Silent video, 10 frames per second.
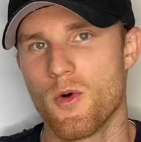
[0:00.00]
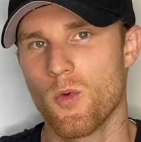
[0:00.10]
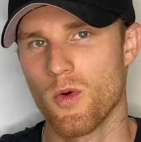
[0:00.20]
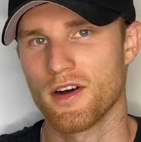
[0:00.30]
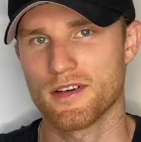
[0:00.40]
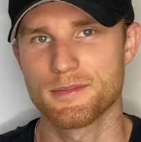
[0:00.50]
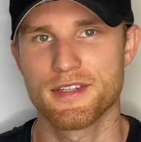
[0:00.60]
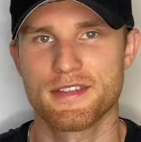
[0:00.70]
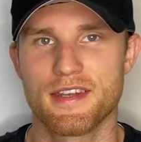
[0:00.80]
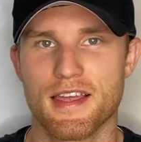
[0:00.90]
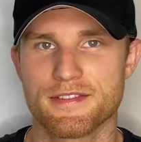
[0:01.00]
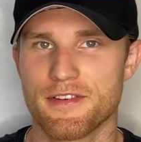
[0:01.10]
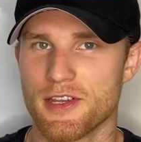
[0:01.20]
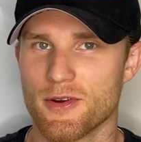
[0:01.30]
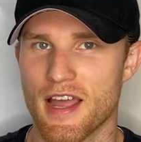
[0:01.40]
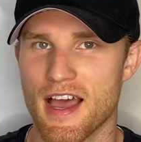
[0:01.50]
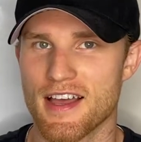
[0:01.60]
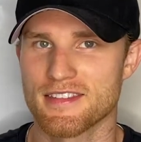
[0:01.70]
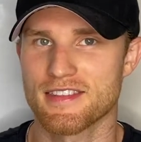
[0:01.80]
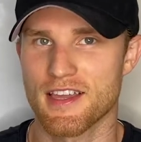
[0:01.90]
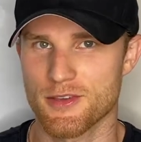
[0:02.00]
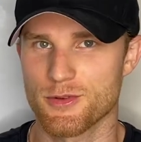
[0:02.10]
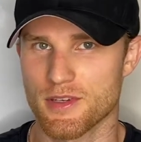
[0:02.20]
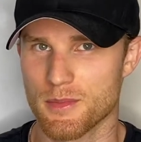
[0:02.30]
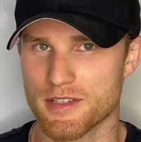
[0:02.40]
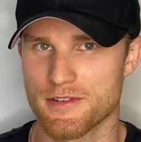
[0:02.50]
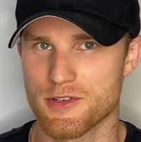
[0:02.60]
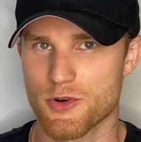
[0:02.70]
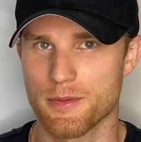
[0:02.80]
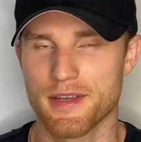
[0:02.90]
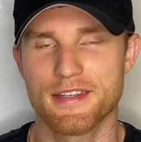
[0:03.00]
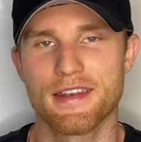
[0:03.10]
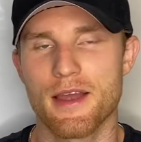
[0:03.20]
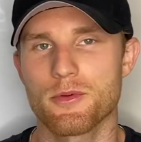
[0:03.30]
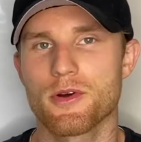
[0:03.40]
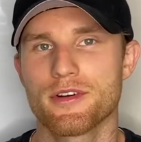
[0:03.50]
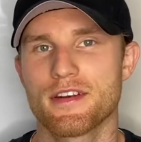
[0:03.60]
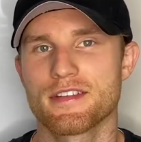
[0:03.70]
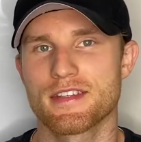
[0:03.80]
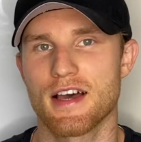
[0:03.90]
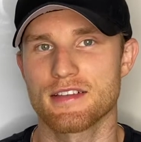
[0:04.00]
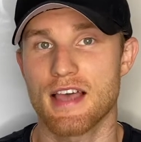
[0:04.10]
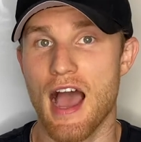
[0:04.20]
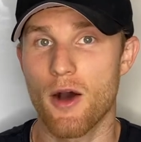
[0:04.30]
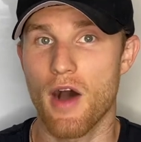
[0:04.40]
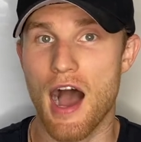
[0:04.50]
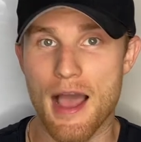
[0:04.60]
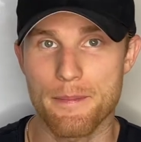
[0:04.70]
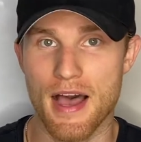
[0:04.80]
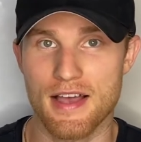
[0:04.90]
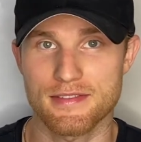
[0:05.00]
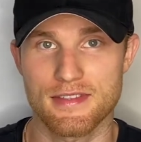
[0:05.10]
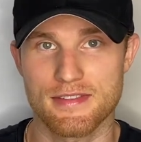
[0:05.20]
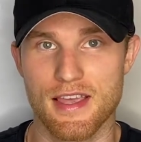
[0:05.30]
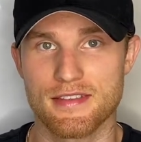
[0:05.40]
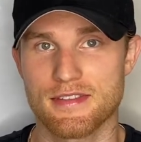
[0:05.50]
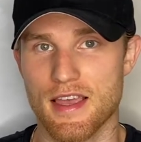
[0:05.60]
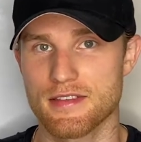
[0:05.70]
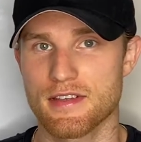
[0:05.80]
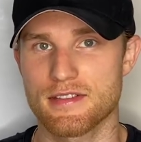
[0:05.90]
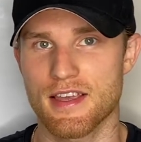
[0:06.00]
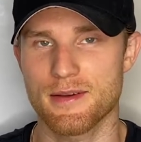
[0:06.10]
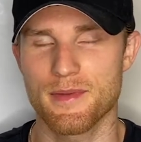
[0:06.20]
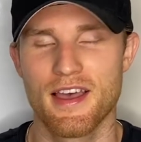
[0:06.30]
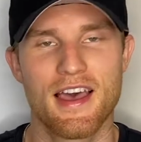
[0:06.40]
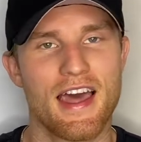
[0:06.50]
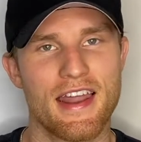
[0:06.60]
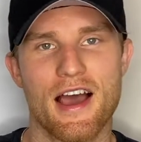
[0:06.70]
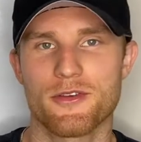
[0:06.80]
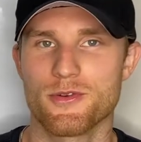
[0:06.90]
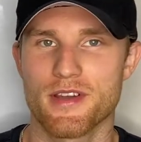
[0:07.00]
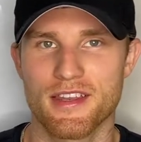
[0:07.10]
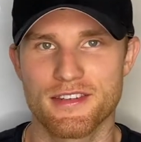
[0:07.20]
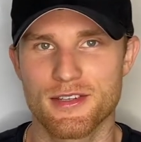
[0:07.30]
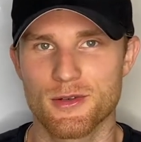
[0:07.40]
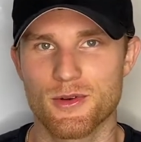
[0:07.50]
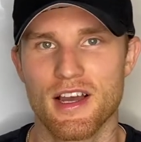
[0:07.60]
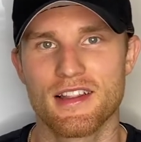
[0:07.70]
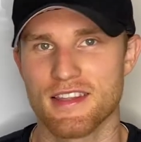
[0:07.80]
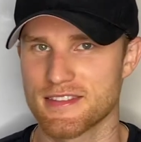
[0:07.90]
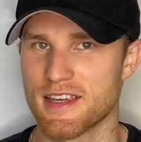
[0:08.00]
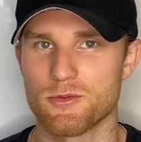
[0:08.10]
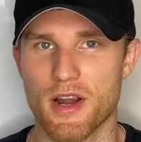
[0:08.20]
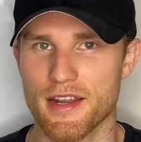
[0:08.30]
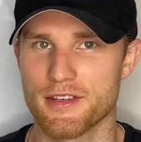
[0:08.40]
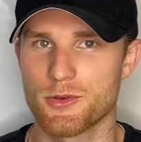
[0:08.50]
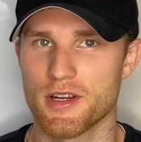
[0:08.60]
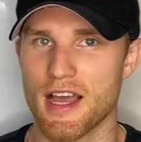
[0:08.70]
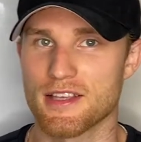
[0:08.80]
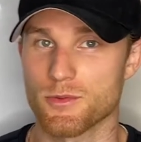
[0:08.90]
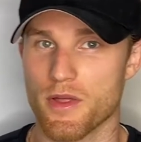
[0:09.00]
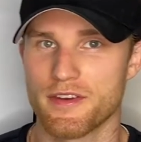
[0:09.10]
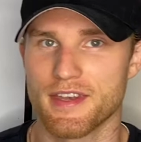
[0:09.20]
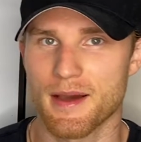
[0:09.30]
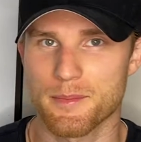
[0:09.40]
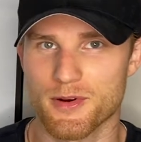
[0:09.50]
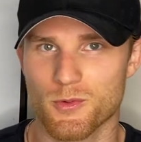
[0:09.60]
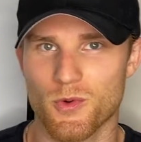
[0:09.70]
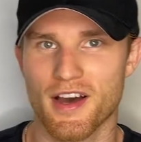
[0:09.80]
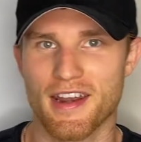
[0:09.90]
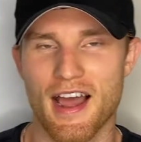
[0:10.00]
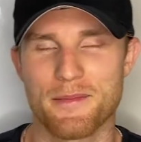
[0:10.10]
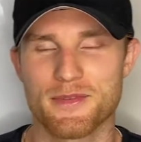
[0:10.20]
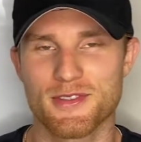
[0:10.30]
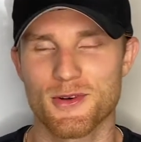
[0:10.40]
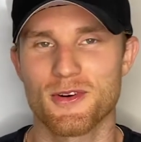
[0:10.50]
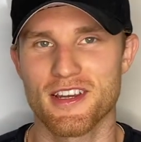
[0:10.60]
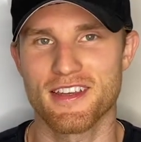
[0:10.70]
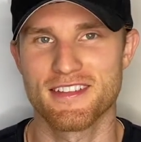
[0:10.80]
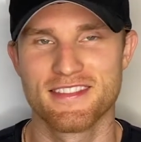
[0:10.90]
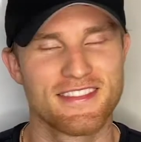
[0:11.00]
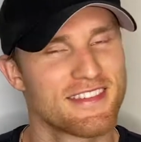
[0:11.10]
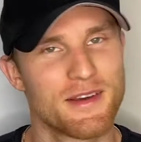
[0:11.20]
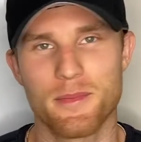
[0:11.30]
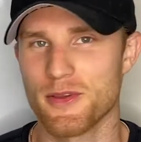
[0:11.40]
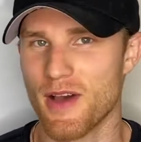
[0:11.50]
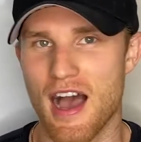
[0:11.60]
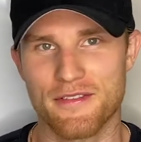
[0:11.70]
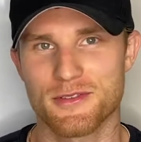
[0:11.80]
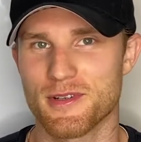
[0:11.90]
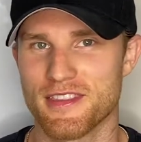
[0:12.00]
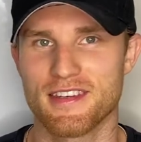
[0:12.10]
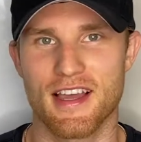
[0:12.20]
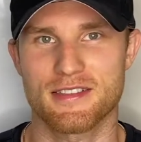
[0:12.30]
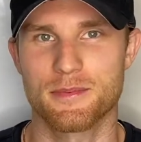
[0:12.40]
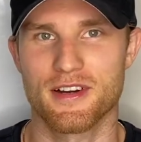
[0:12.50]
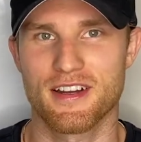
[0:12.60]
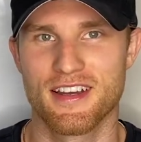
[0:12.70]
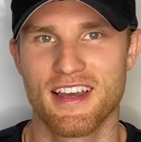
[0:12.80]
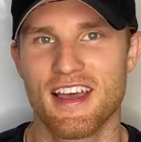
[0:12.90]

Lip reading: Welcome to today's video, guys. Thank you so much for joining me. Today we're going to discuss how I passed the CSCS exam and how you can too. Let's get right into it, guys, with number one. I'm sorry, but you have to read the textbook.